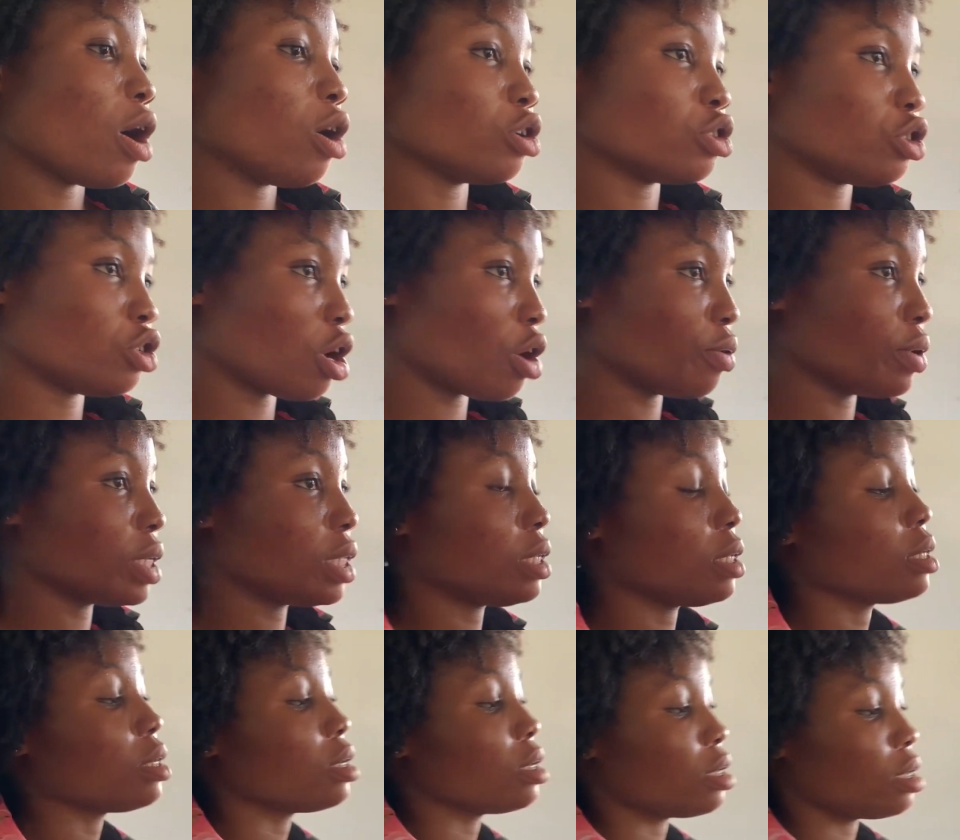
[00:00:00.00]

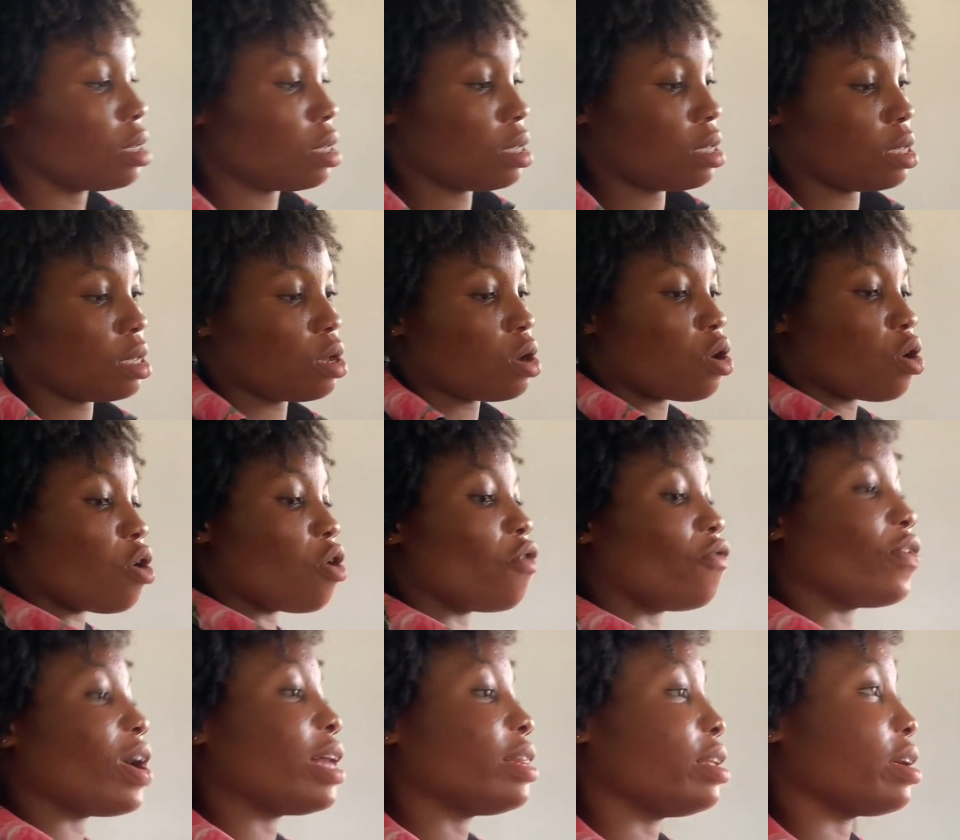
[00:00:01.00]
authority
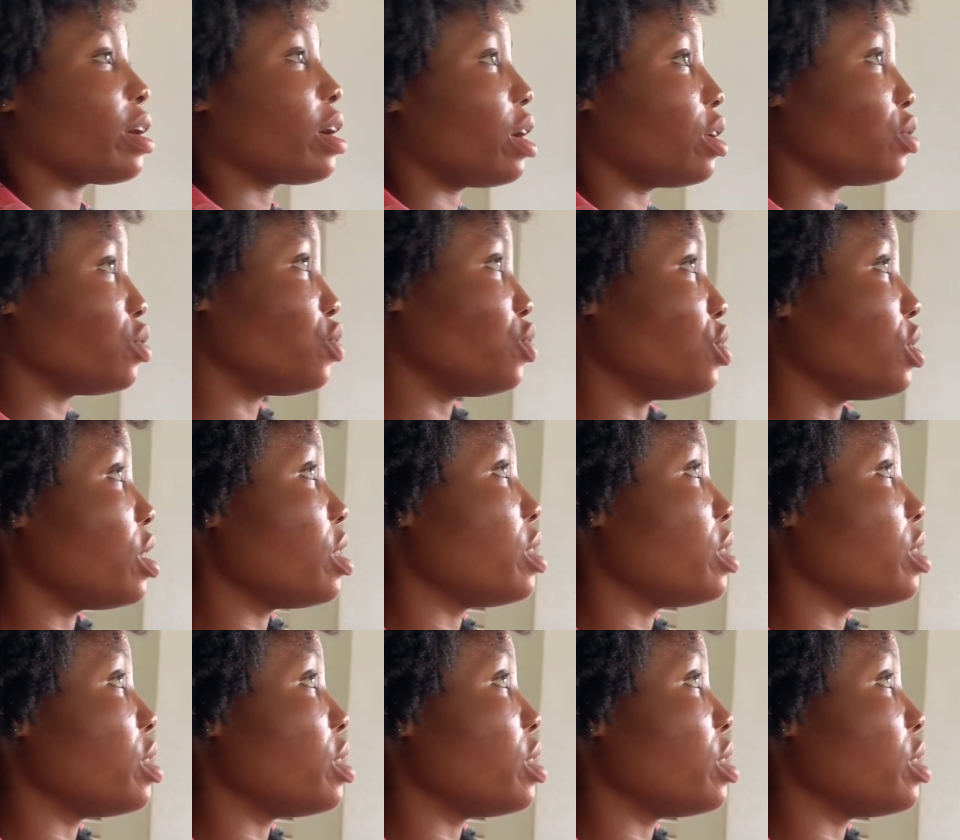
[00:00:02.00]
over the country.